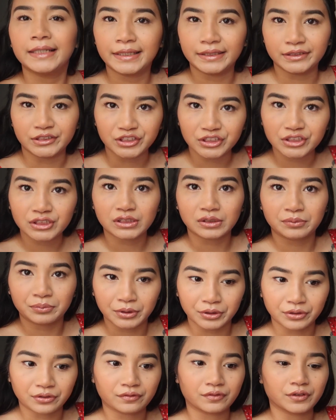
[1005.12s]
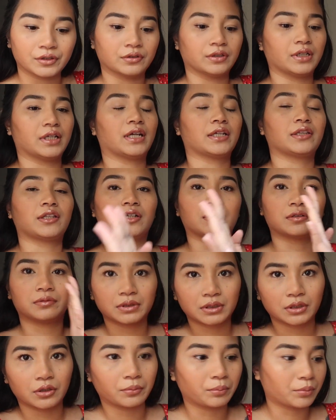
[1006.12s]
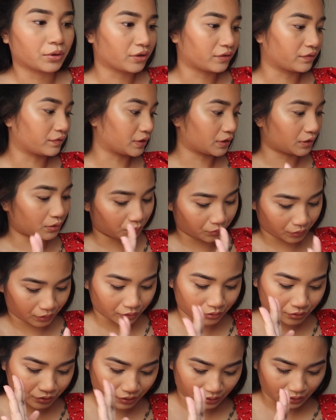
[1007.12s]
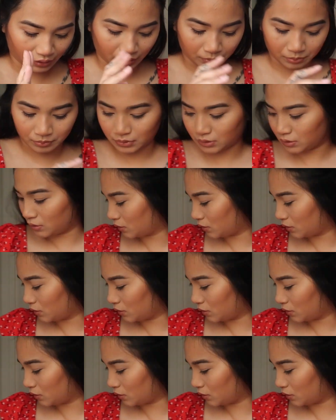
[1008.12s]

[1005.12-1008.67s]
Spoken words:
it just looked beautiful, and I thought it would go perfect with her theme.